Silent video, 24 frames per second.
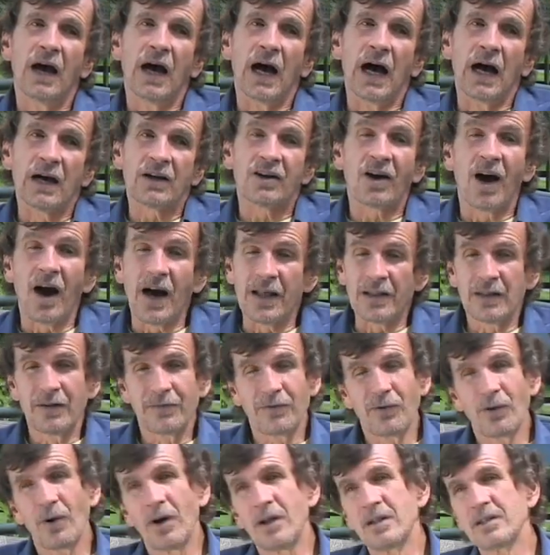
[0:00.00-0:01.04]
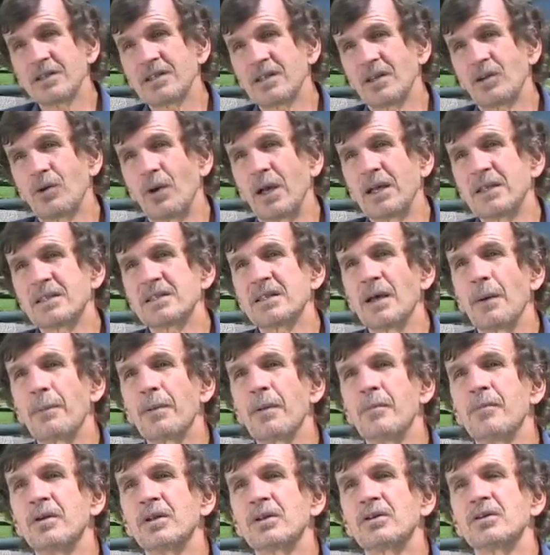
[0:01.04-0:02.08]
Uh, cod liver oil is a great
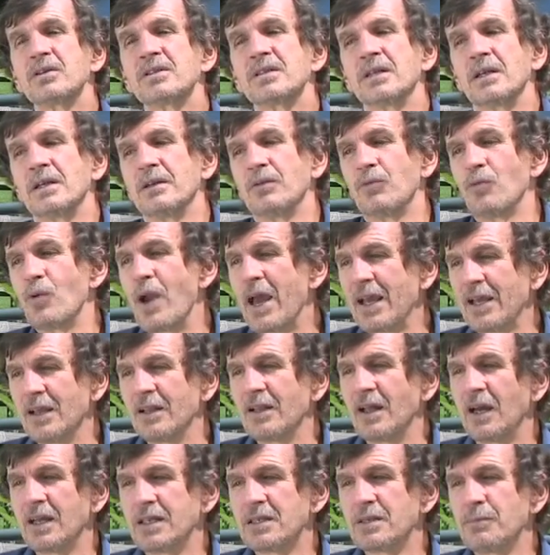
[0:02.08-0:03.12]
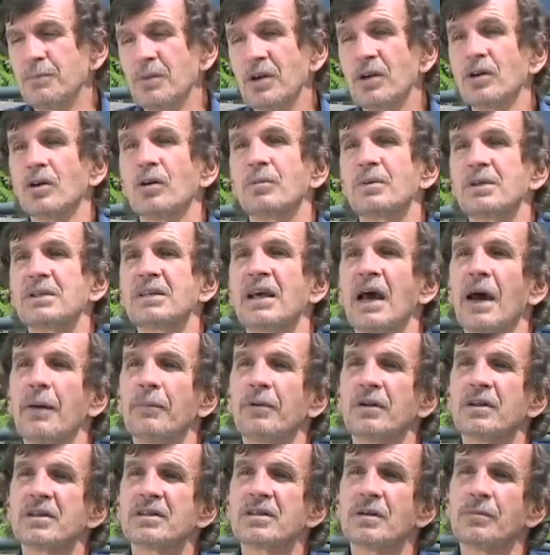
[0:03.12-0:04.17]
supplement because it regulates mineral
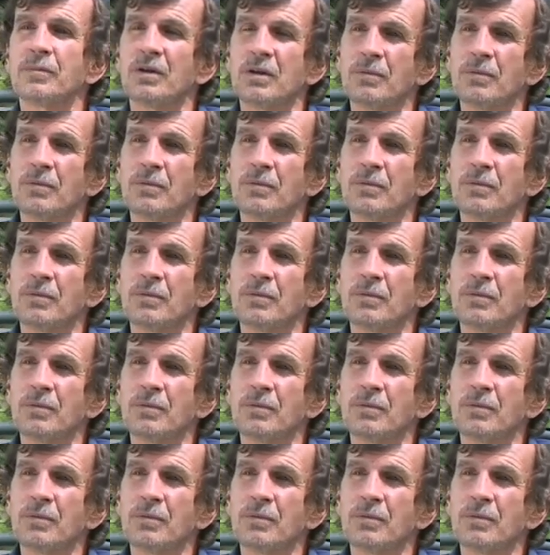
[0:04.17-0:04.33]
metabolism,